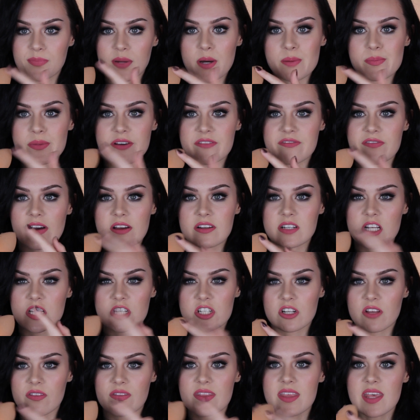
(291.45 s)
put a bit of
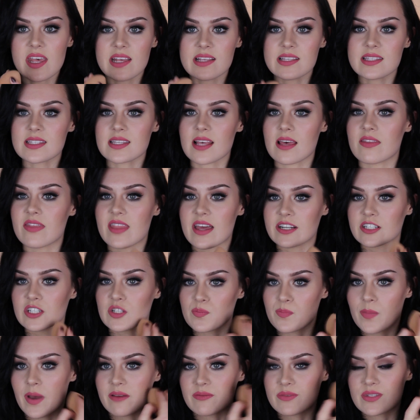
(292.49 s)
foundation on this and then
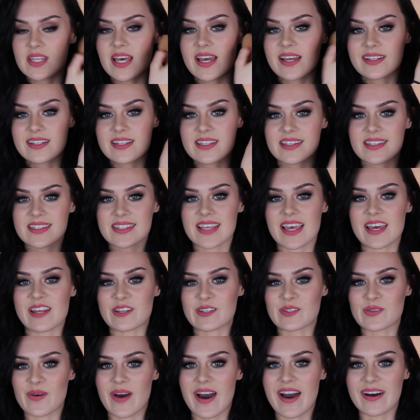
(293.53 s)
just bounce that into the skin
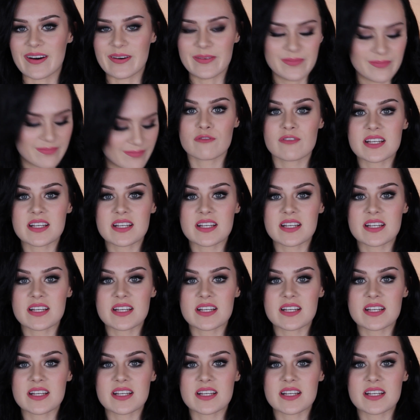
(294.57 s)
as well.